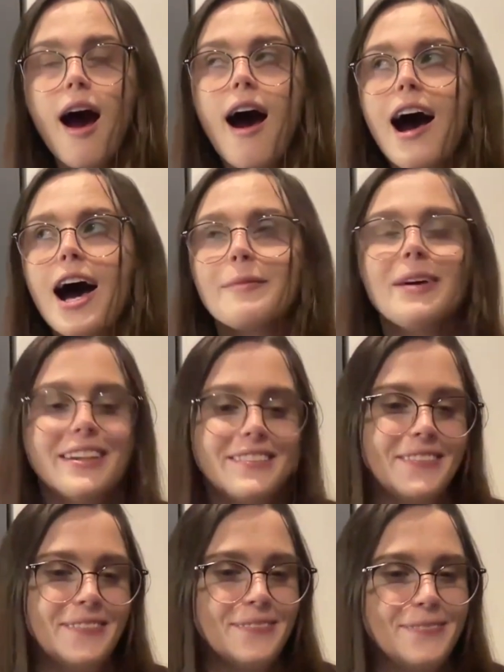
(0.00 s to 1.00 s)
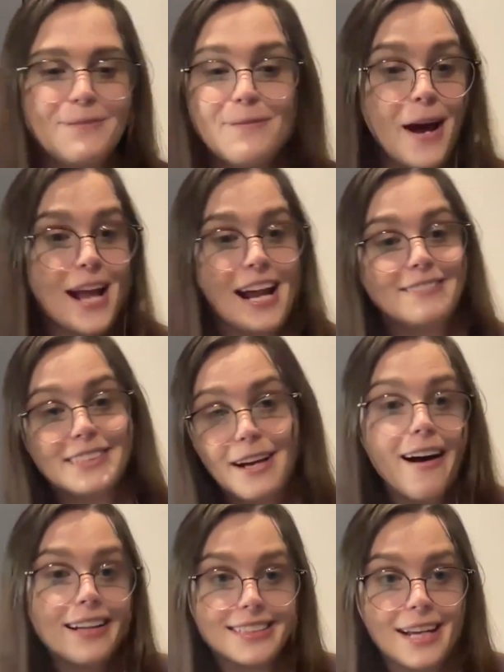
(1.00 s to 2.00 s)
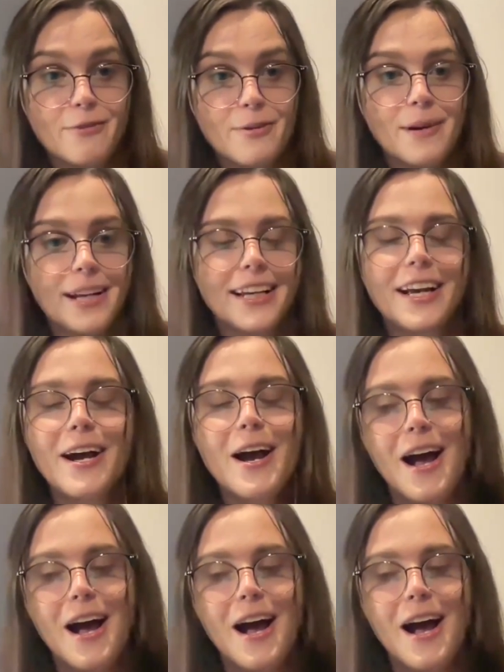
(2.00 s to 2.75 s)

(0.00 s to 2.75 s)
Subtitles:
Um, might have to ask everybody.